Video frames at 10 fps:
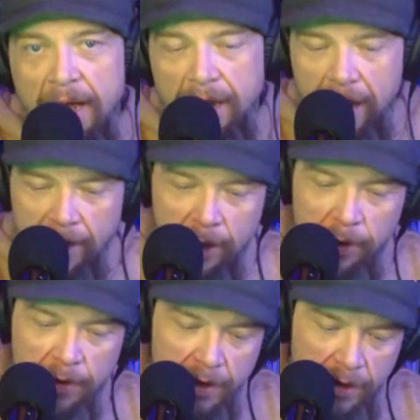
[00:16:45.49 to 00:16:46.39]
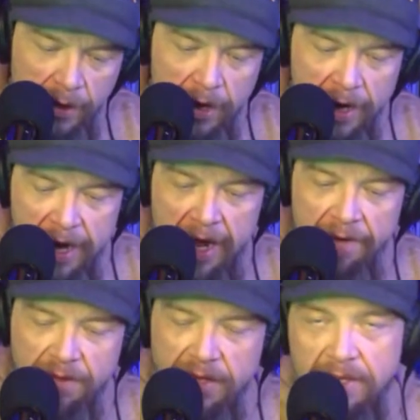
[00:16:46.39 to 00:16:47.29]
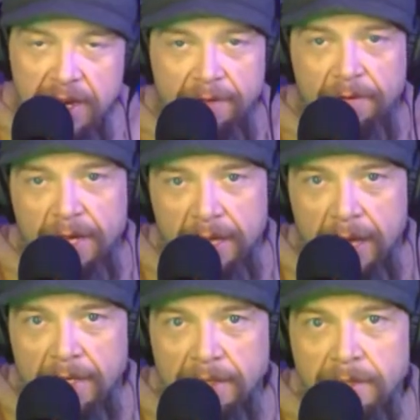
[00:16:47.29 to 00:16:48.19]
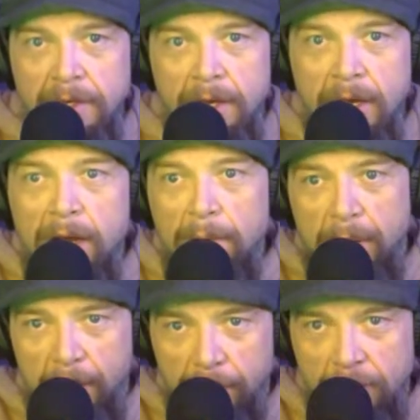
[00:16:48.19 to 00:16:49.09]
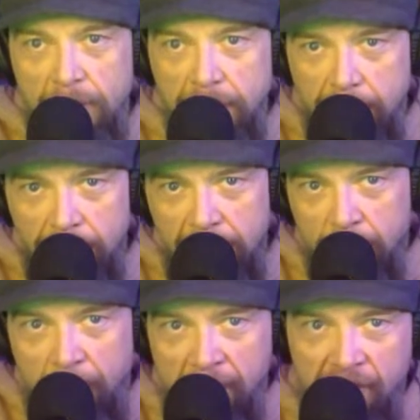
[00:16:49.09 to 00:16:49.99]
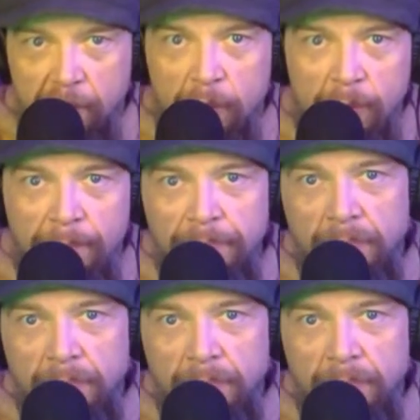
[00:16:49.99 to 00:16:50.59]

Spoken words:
I know that you're not gonna have this in every class, but I want you to know that it's possible.